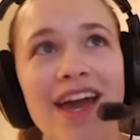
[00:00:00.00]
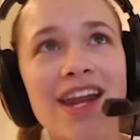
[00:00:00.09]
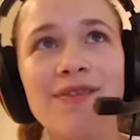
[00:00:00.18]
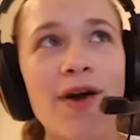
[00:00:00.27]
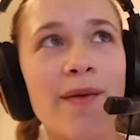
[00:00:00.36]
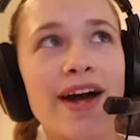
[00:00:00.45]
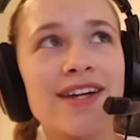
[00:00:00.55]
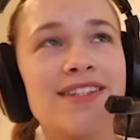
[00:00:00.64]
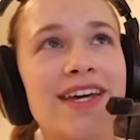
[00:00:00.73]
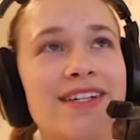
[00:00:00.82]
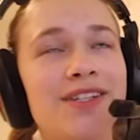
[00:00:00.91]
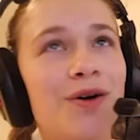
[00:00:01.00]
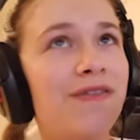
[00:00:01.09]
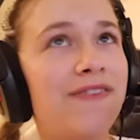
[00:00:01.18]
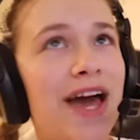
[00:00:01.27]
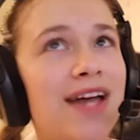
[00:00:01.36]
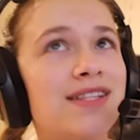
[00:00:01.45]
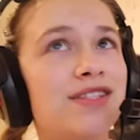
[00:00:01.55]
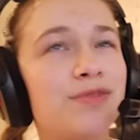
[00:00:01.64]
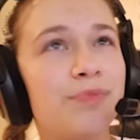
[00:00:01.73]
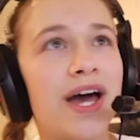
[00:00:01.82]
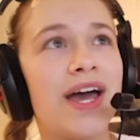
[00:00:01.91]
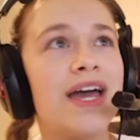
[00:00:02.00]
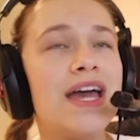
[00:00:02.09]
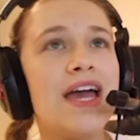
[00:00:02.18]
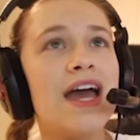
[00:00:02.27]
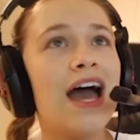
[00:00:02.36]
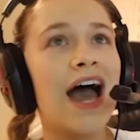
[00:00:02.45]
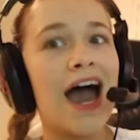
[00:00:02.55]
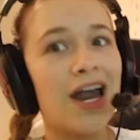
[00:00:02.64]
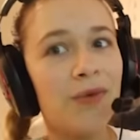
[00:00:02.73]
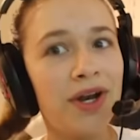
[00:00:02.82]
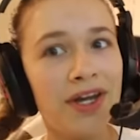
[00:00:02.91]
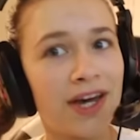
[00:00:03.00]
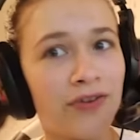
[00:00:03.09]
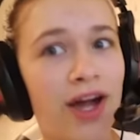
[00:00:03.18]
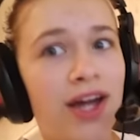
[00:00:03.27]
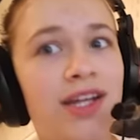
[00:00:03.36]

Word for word: any Robux. Like, no offense, but I don't want to give her any